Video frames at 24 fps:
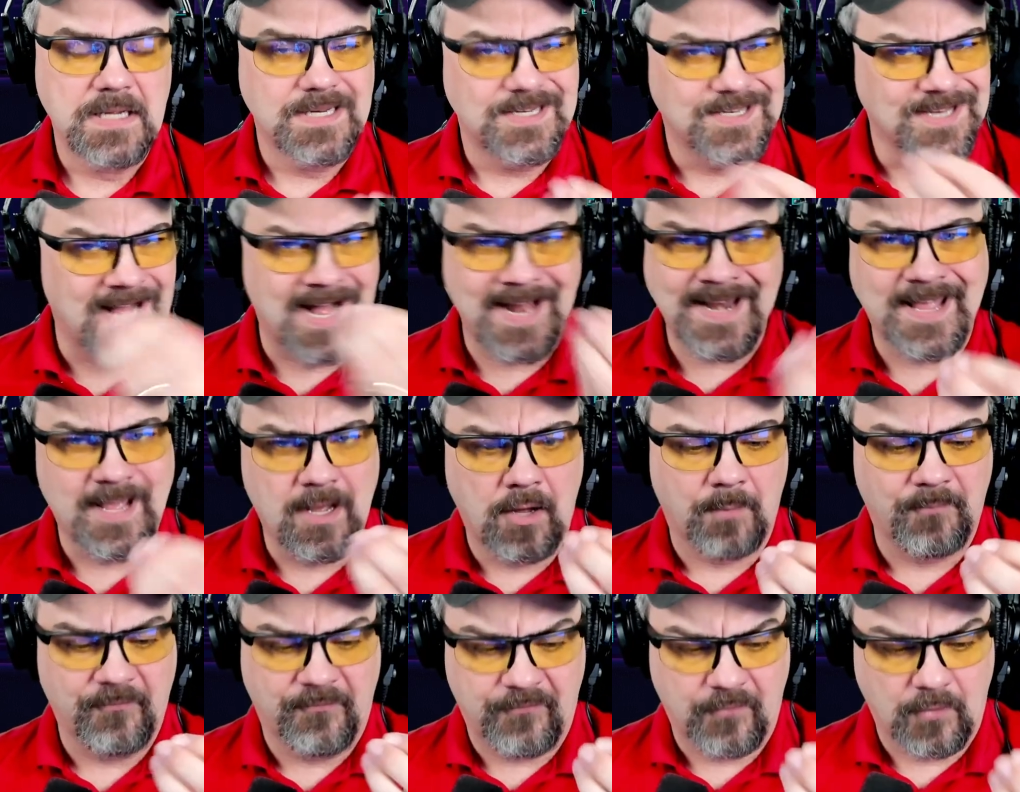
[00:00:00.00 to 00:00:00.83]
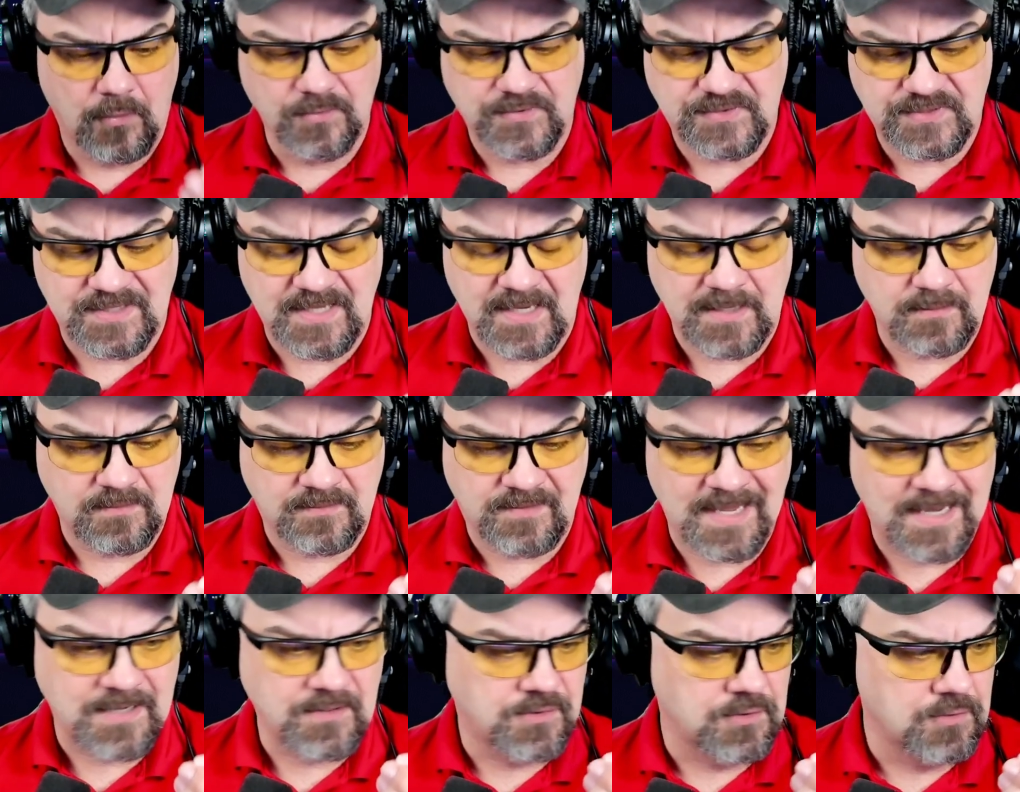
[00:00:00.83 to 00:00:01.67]
not help folks that,
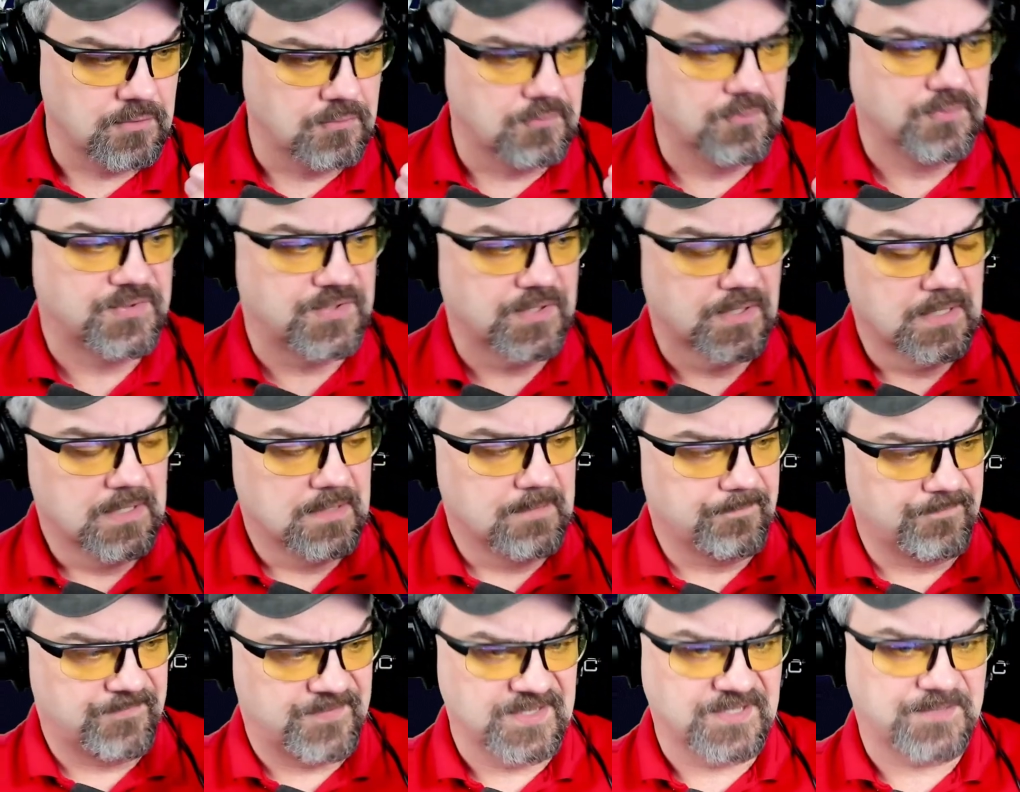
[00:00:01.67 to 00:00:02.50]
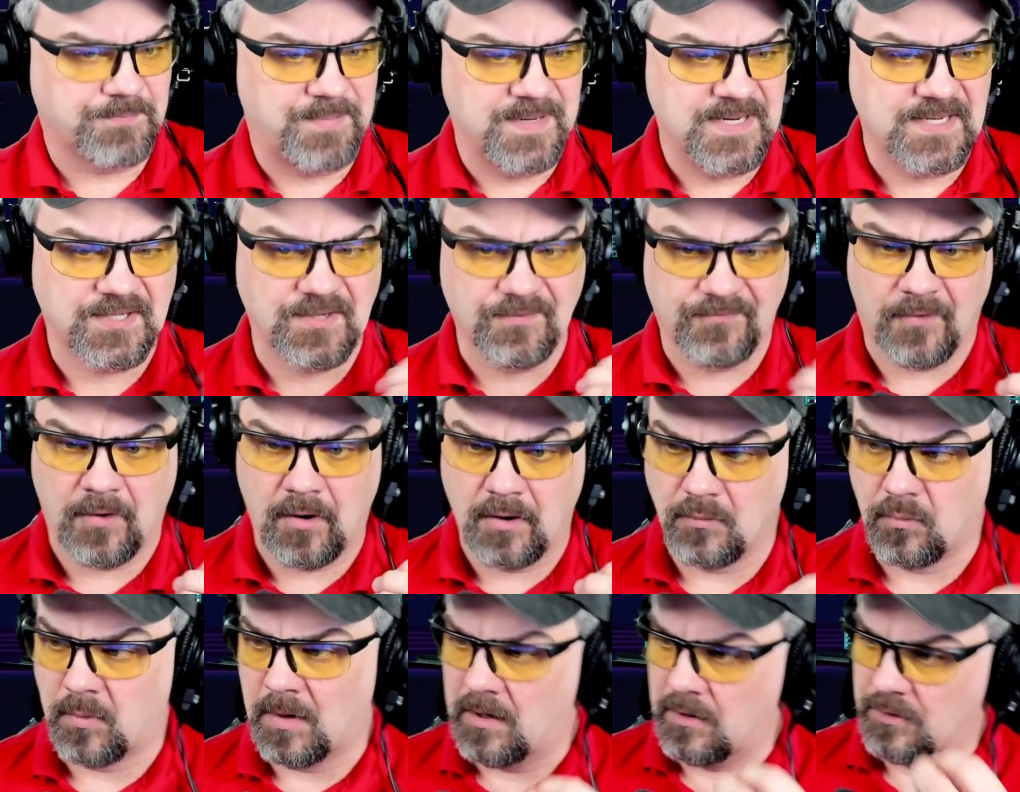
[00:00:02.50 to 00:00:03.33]
that use this piece of
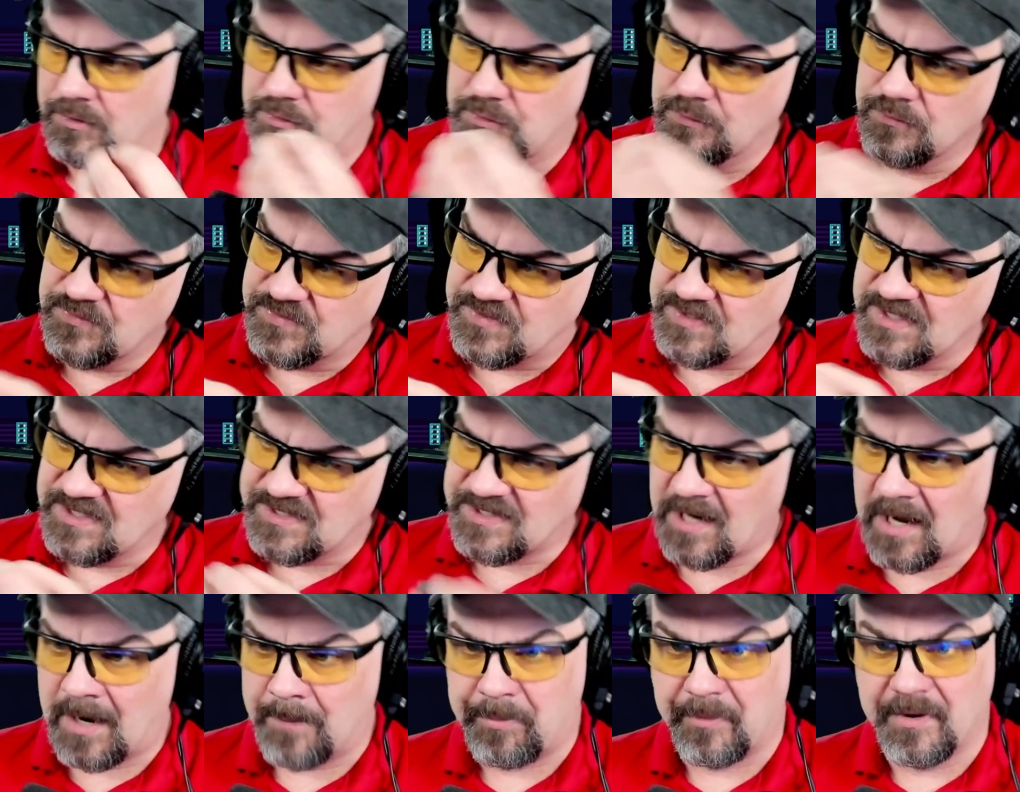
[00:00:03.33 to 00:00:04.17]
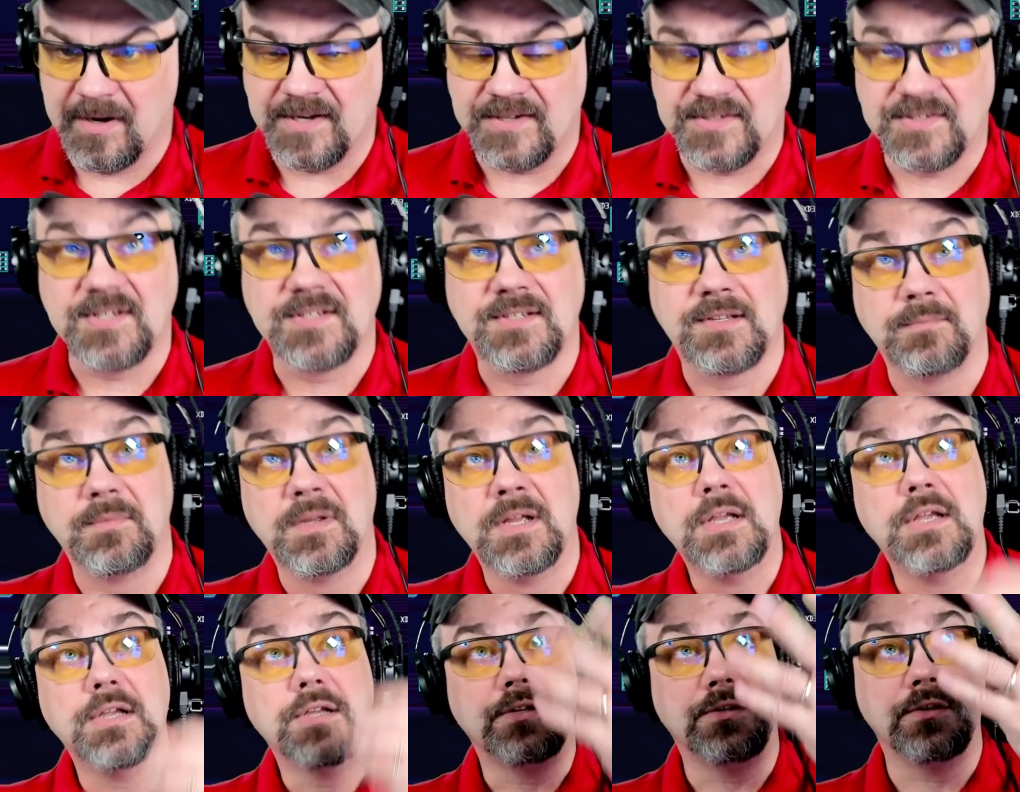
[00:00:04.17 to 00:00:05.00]
hardware, use this operating system,
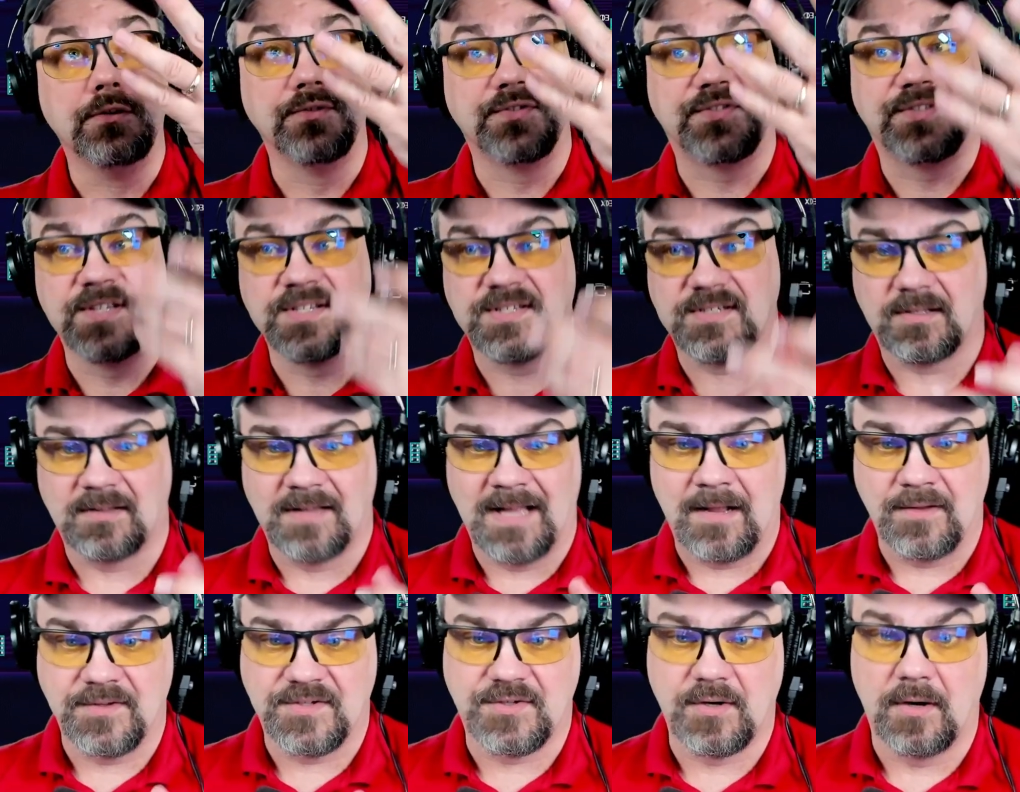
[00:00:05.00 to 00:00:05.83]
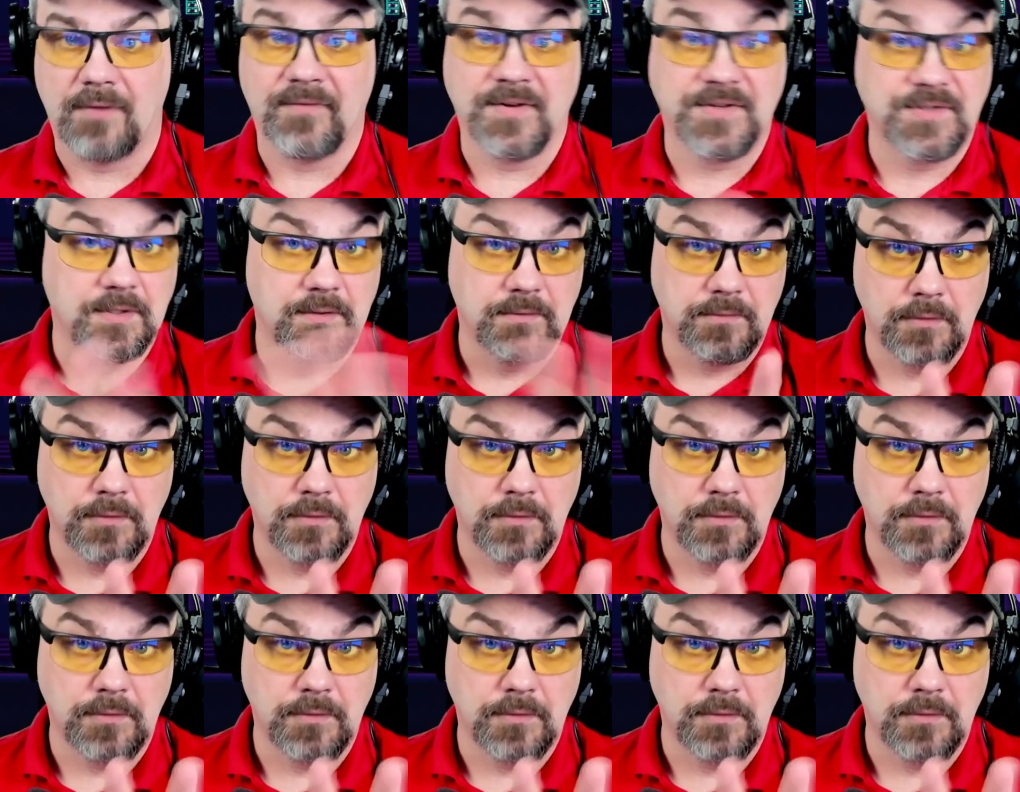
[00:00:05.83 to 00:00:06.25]
use this cloud service.